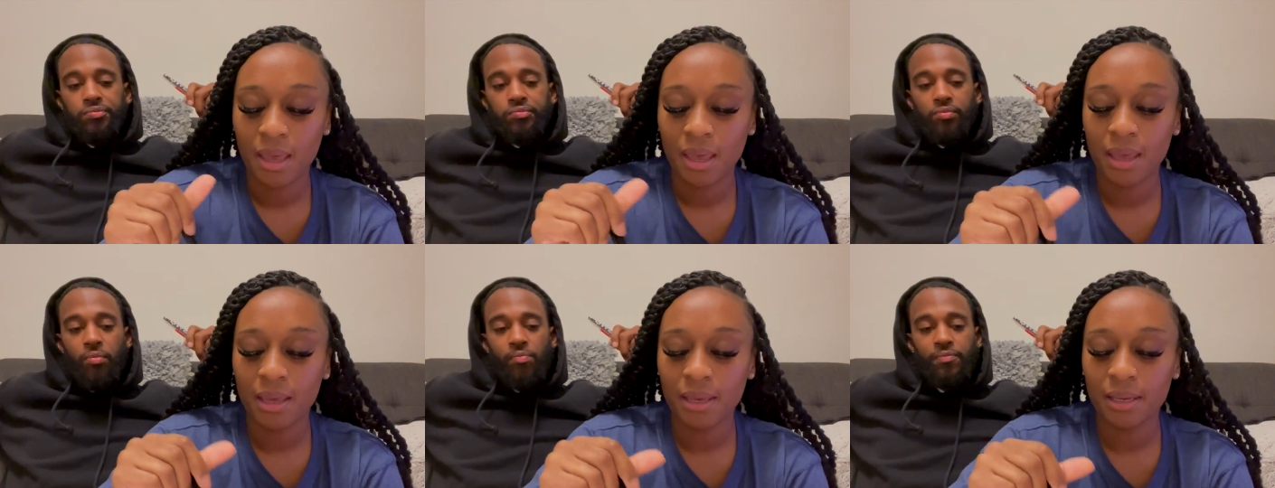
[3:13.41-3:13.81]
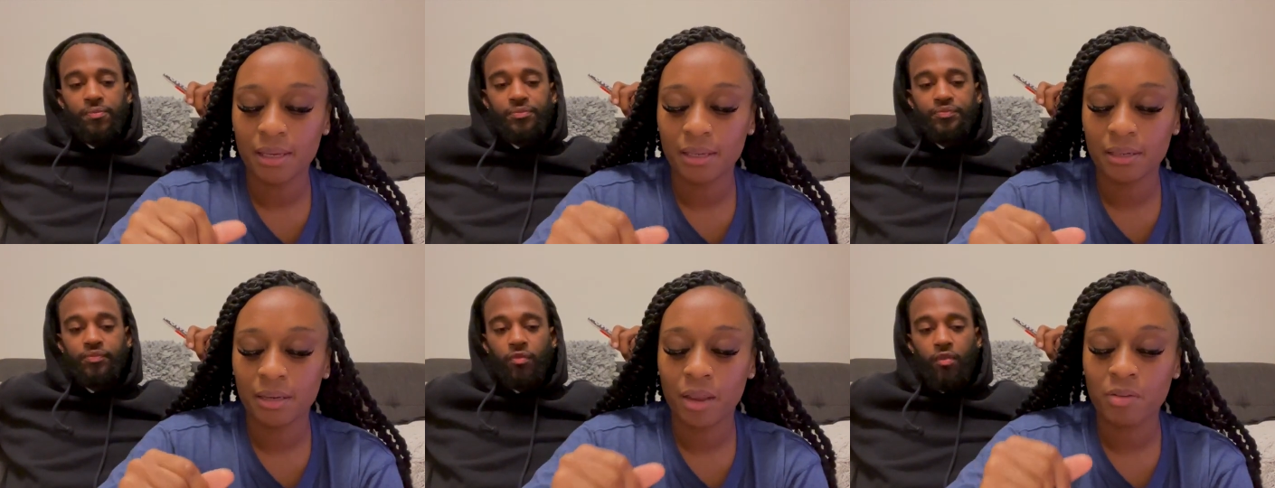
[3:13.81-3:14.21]

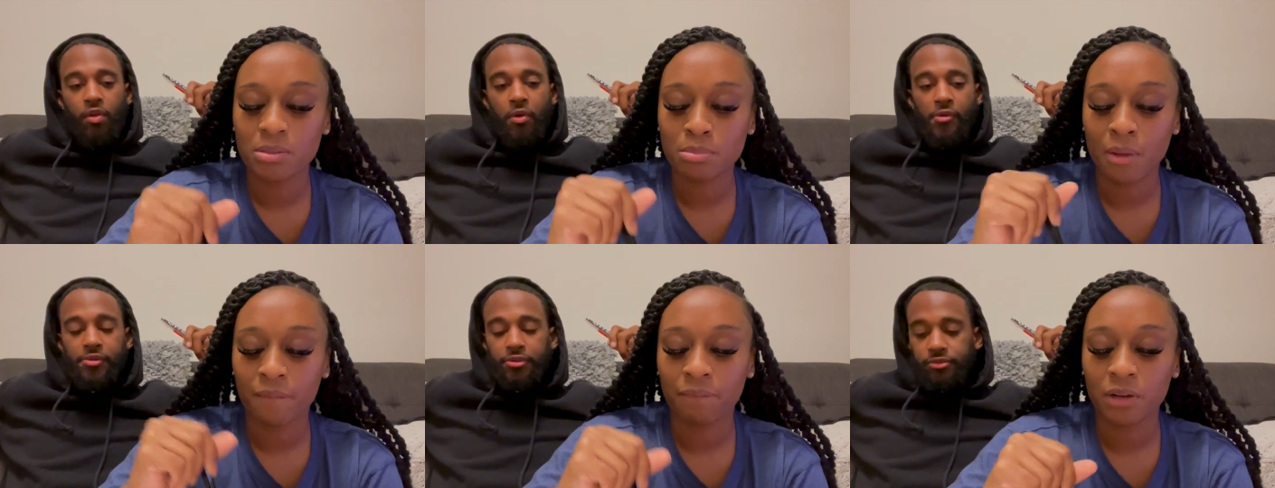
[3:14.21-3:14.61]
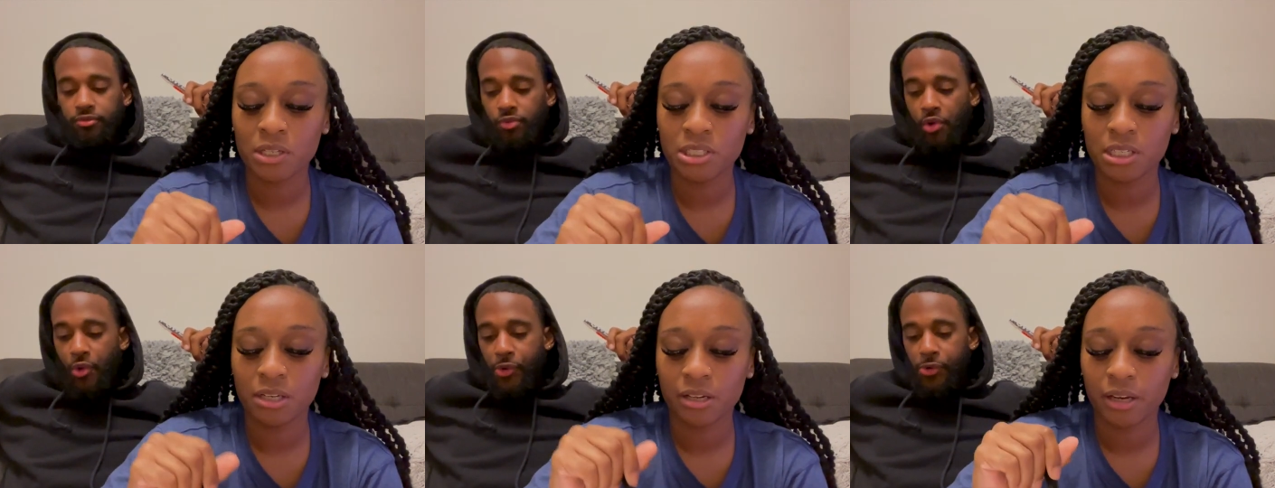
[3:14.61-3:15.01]
Speaker 1: and it was my first
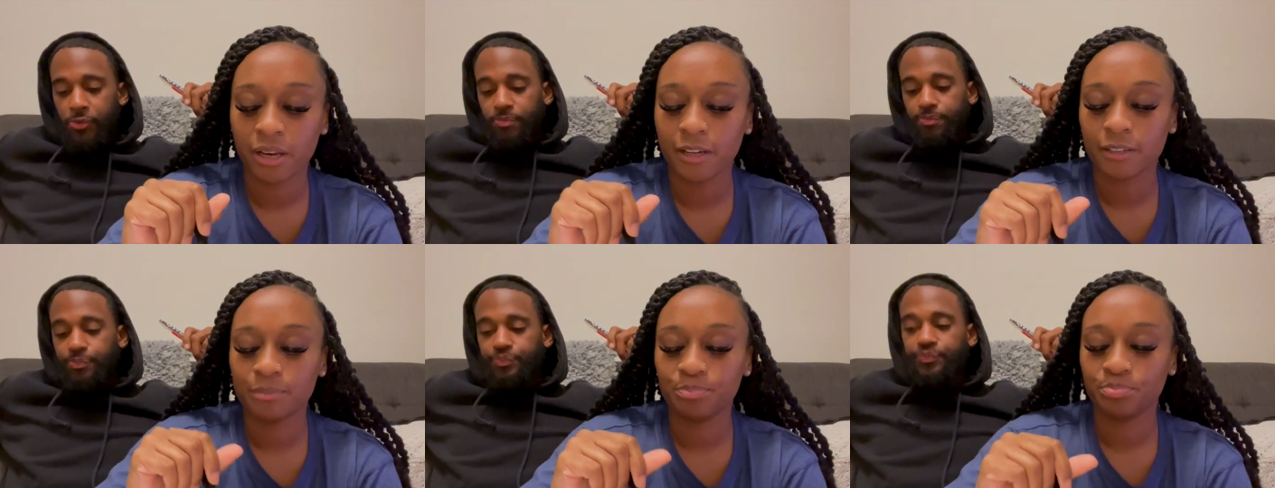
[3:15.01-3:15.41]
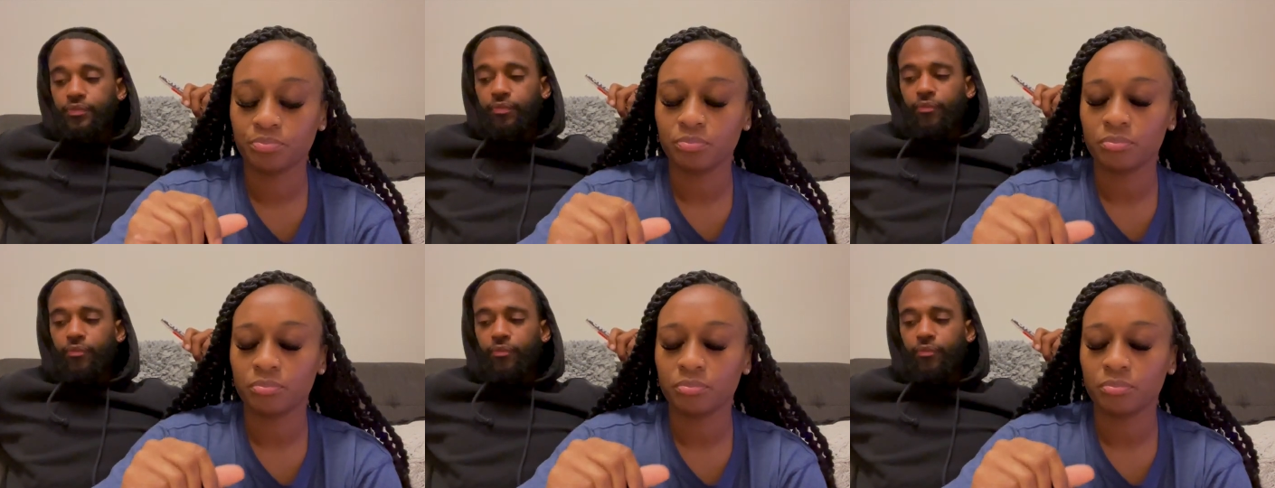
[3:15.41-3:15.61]
year there.